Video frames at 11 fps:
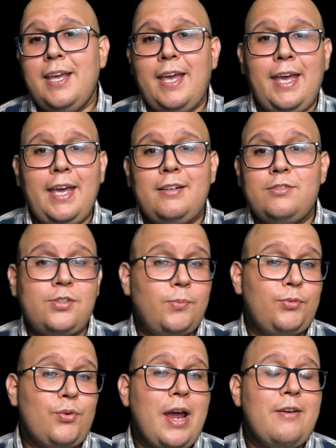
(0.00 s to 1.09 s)
and
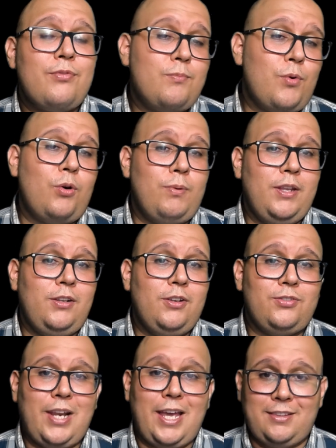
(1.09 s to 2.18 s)
subscribe for more
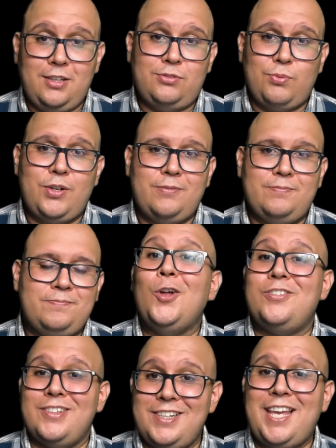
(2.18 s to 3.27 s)
videos like this one.
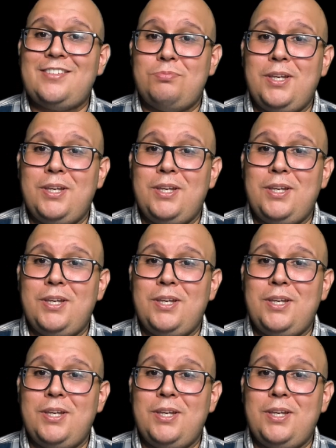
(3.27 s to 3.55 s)
Until next